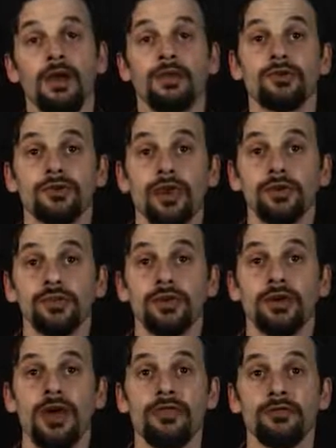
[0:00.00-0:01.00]
There's also
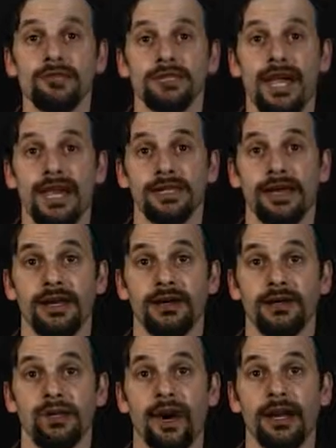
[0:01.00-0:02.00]
another design
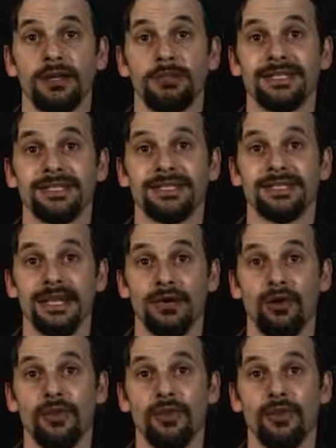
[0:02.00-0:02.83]
layer where elements sit